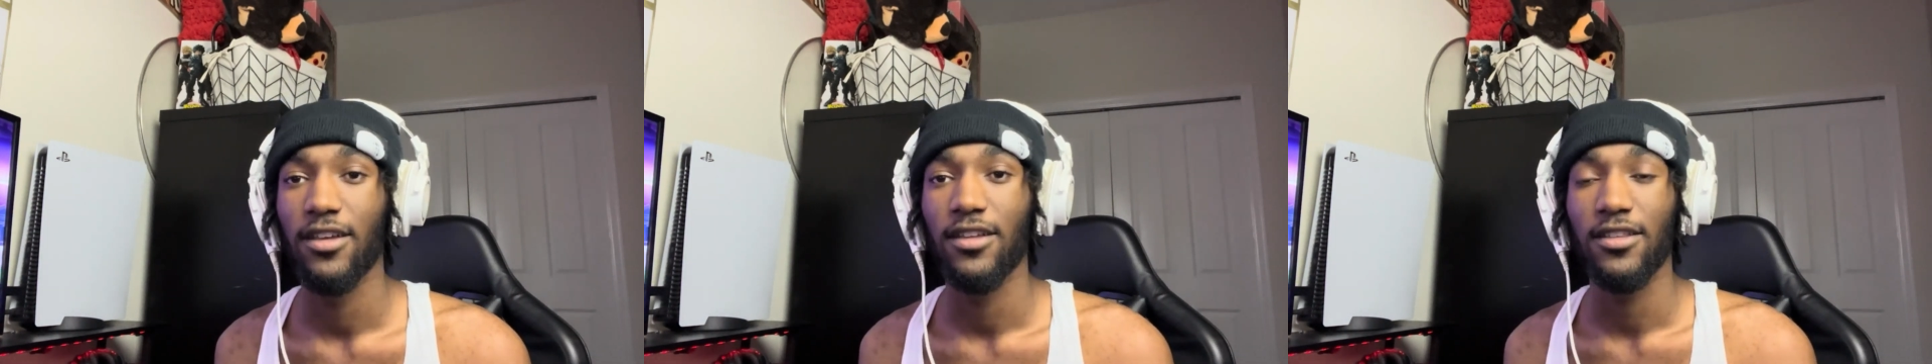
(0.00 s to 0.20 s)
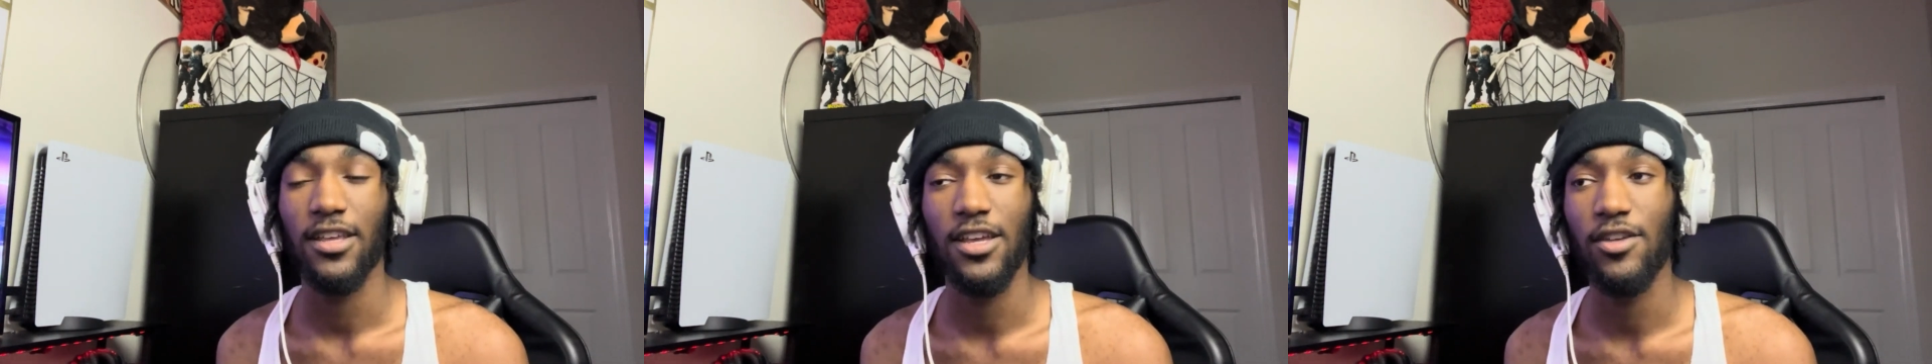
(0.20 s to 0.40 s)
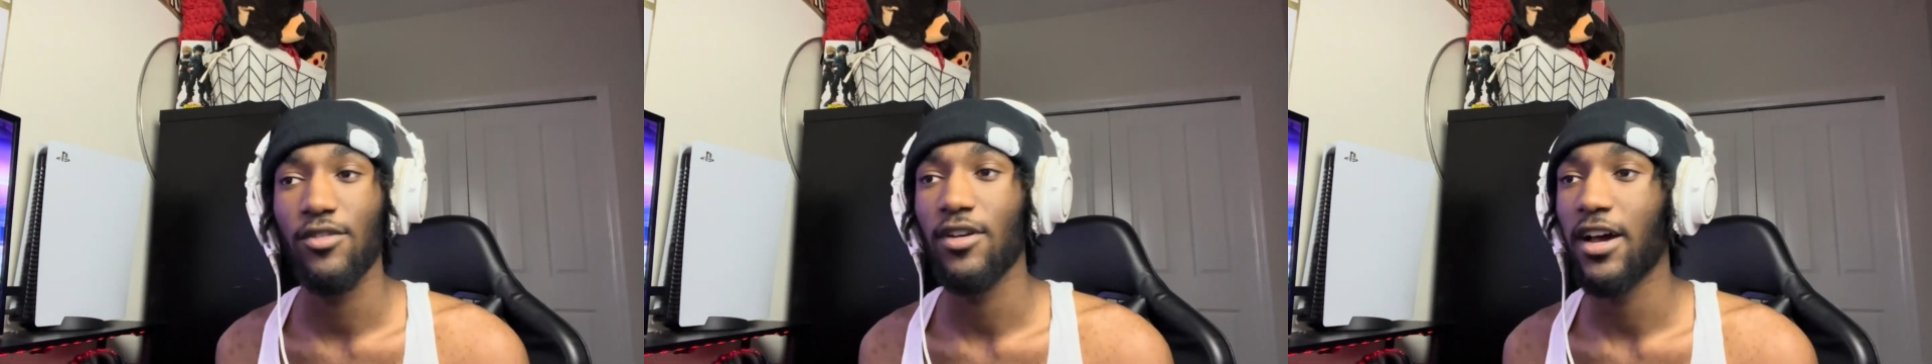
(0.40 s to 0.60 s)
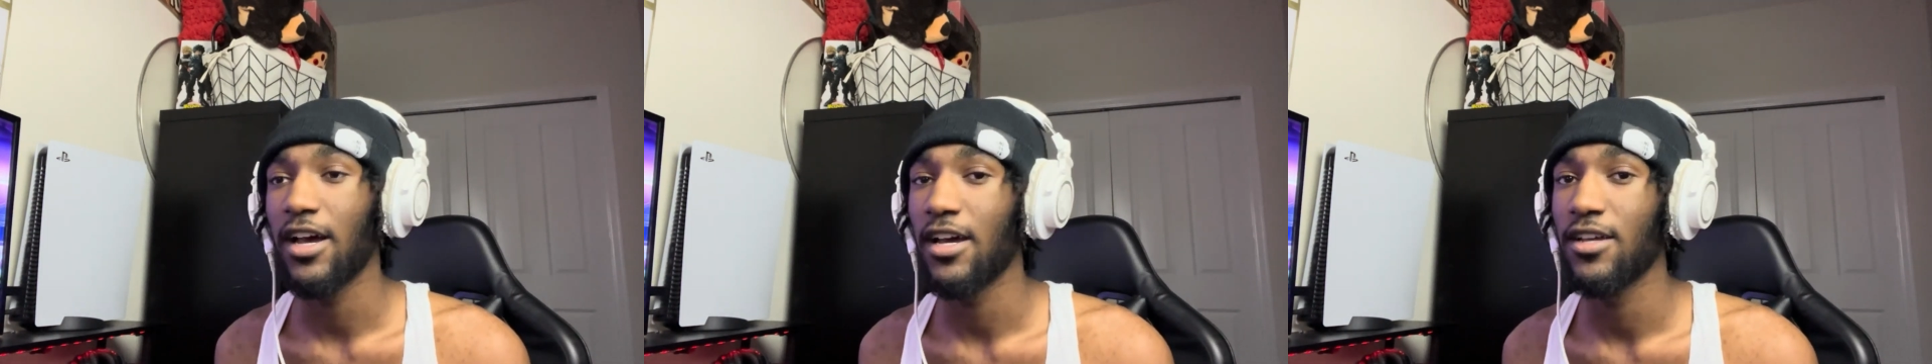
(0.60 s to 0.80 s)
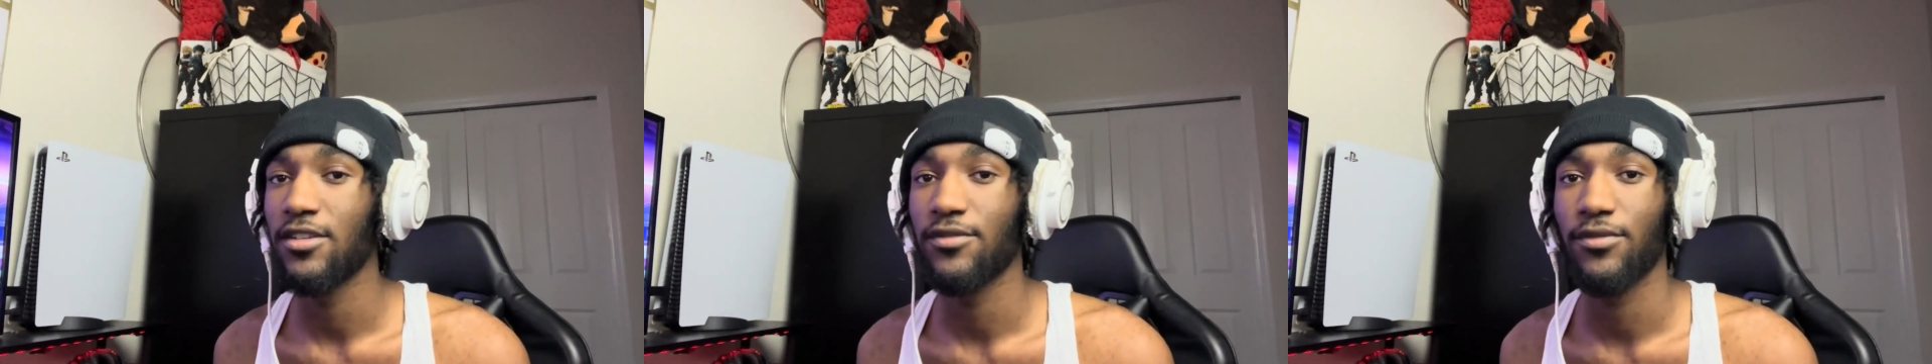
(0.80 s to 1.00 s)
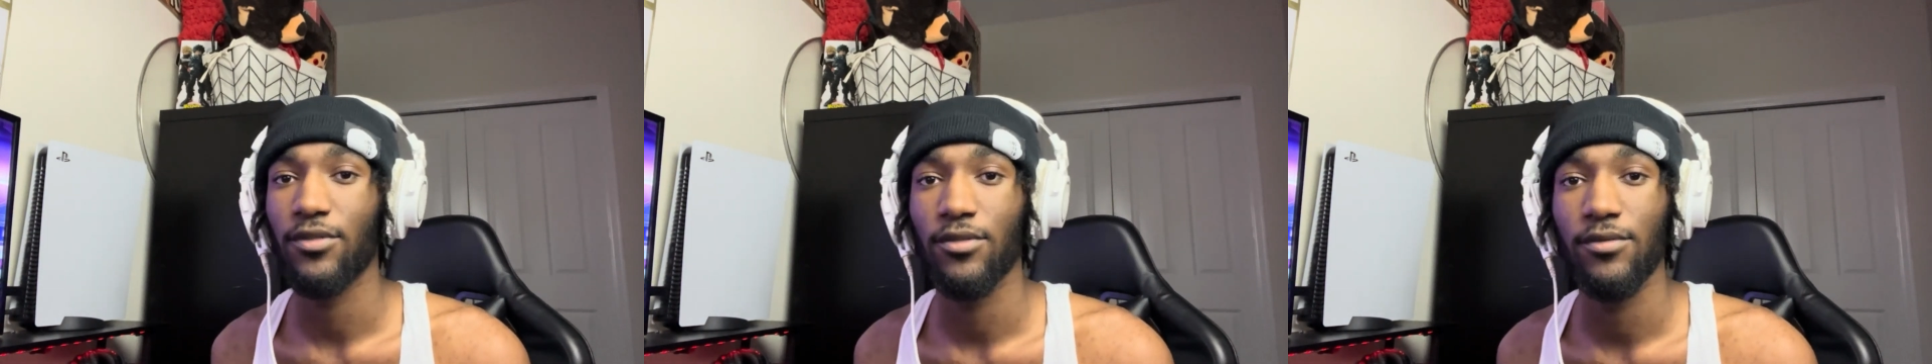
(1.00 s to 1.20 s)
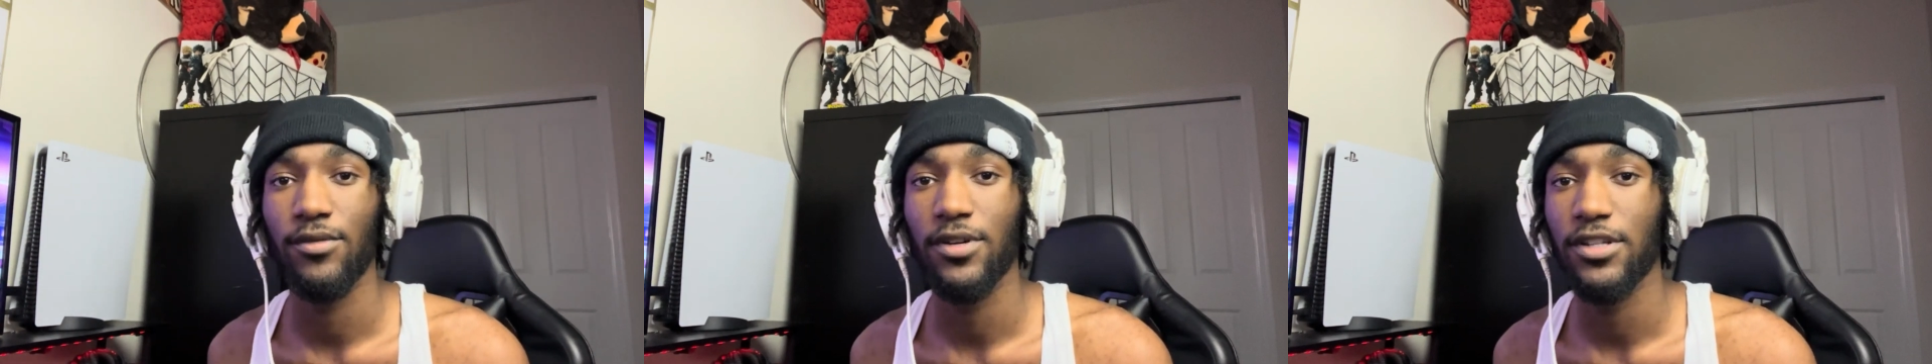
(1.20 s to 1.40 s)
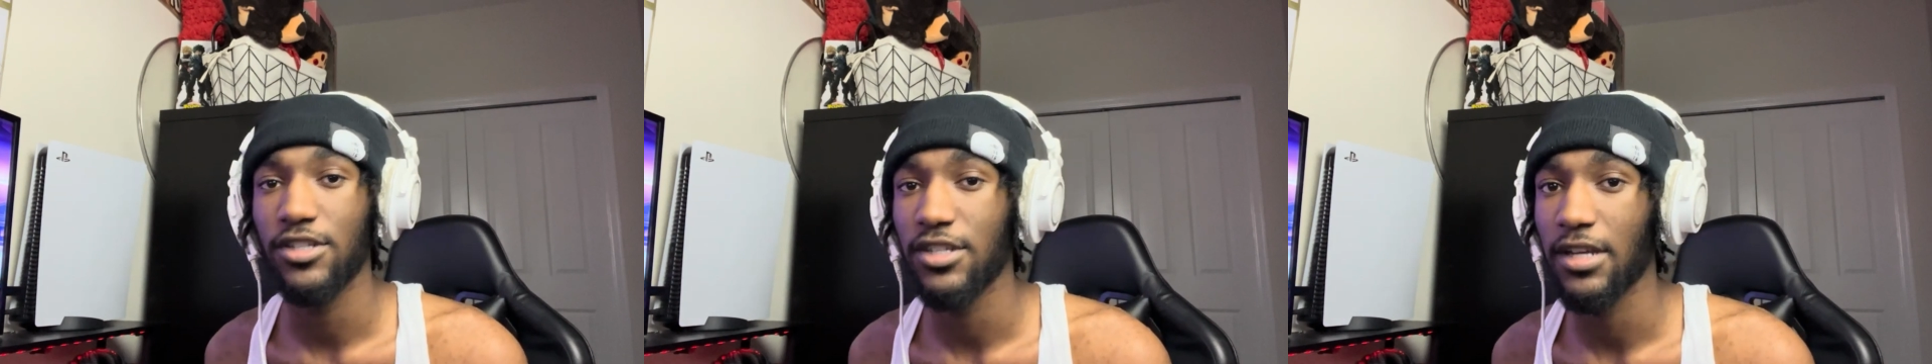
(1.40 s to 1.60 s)
Thank you guys for
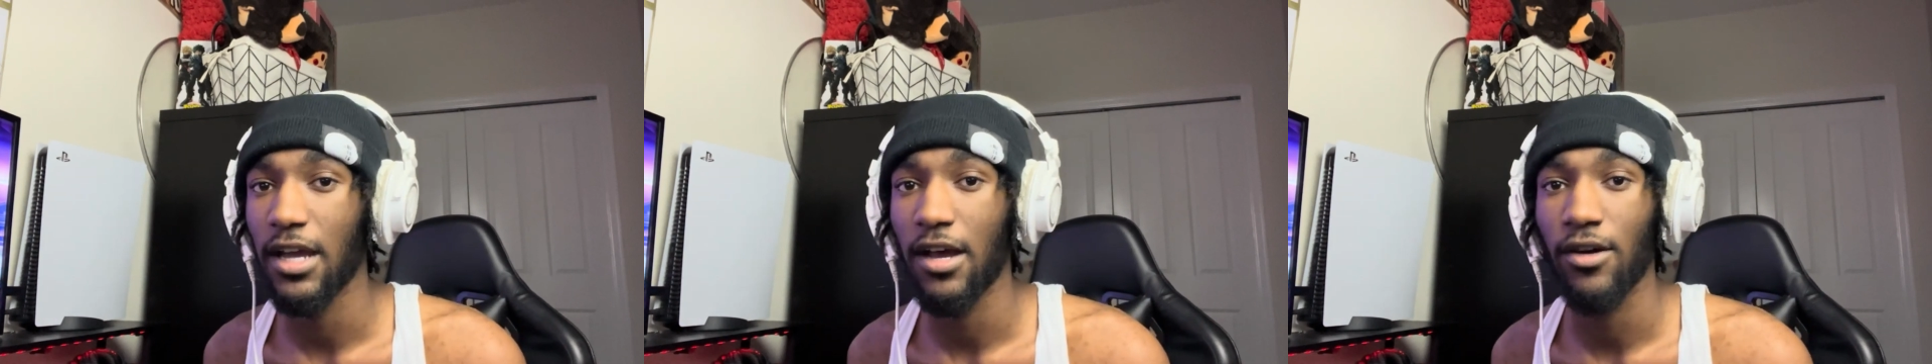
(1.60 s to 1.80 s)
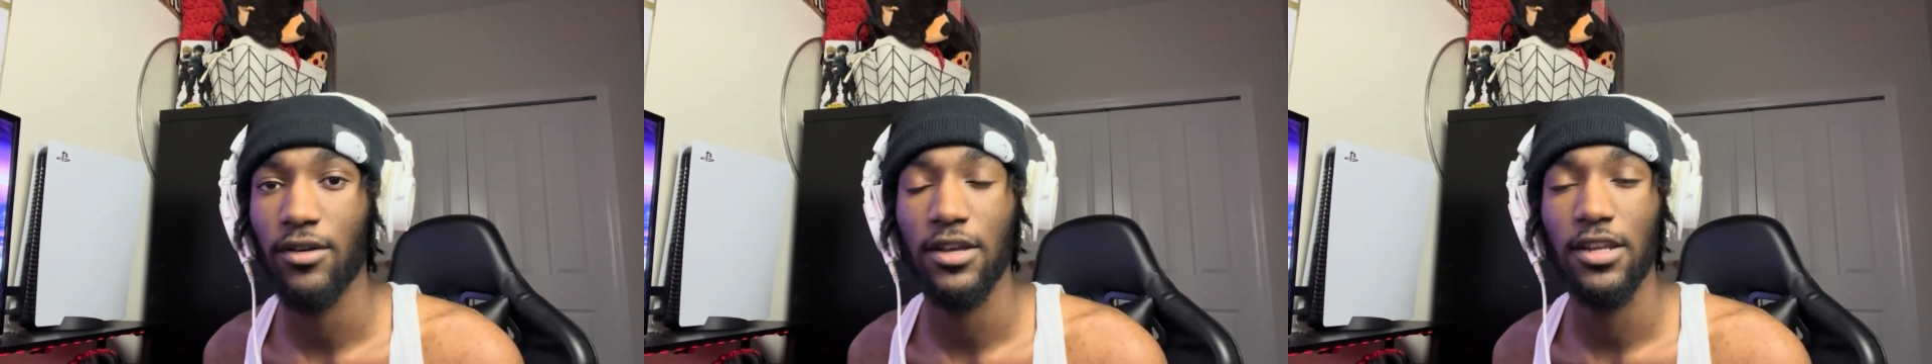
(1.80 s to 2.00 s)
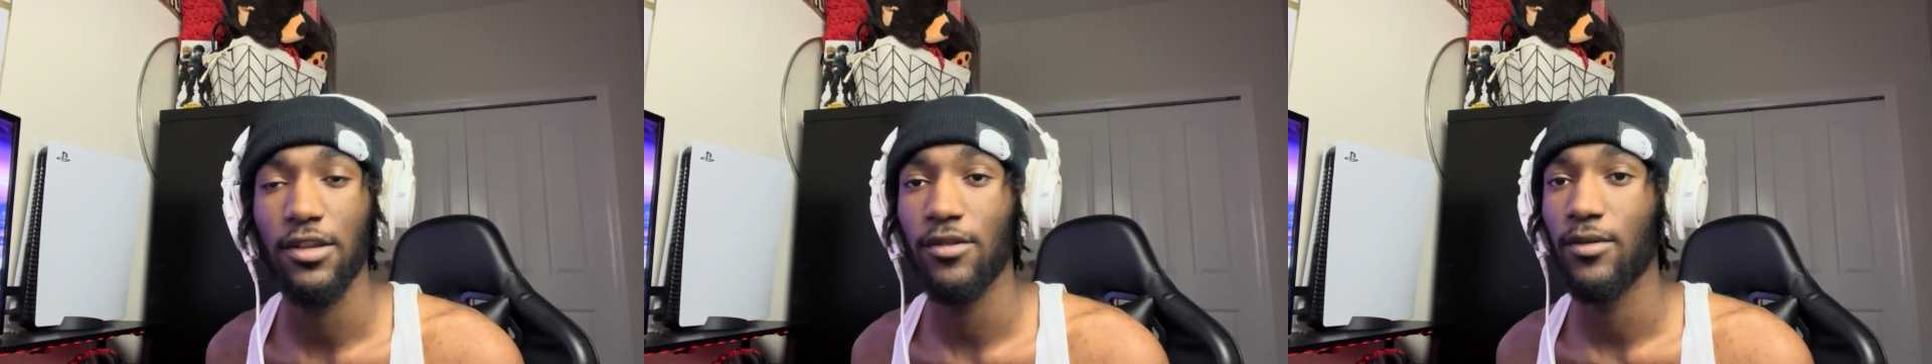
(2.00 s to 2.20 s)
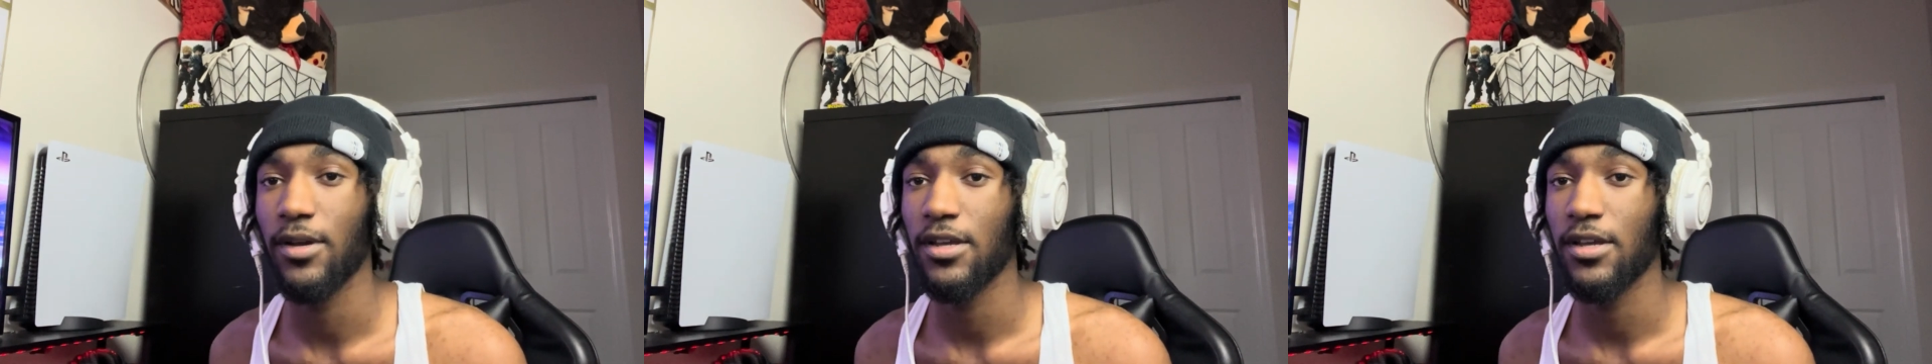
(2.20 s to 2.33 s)
reaching out any way